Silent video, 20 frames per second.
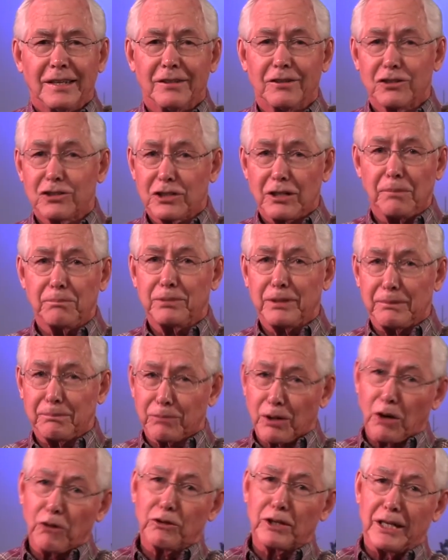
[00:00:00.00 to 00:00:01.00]
there's something
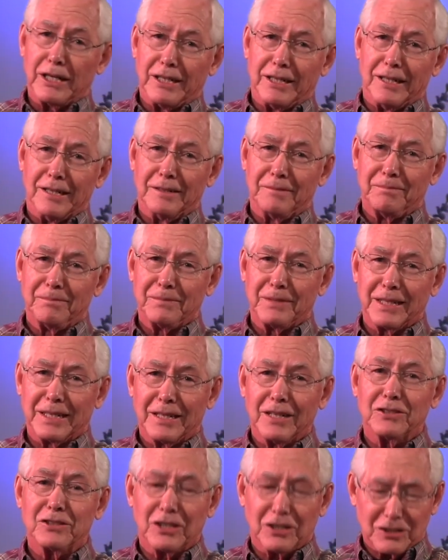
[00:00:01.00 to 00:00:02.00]
broken you
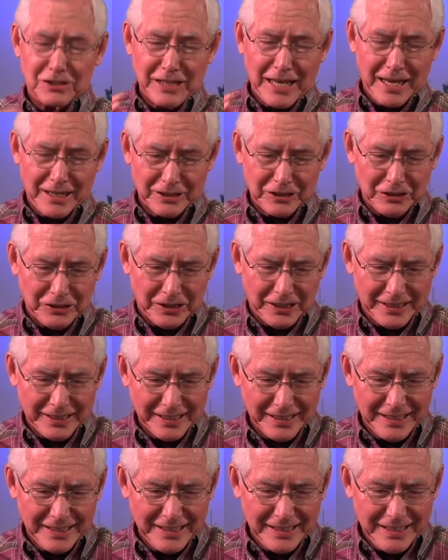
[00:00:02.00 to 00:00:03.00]
because it's that
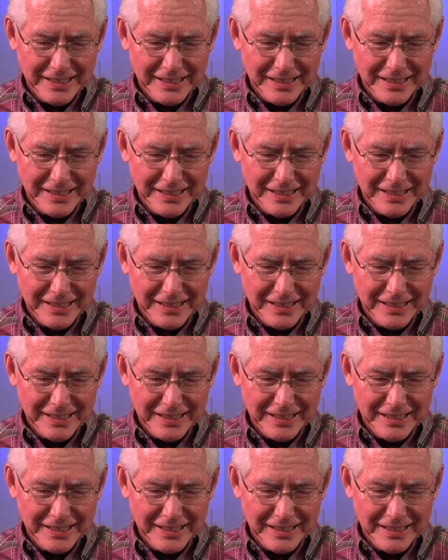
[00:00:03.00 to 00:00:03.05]
good.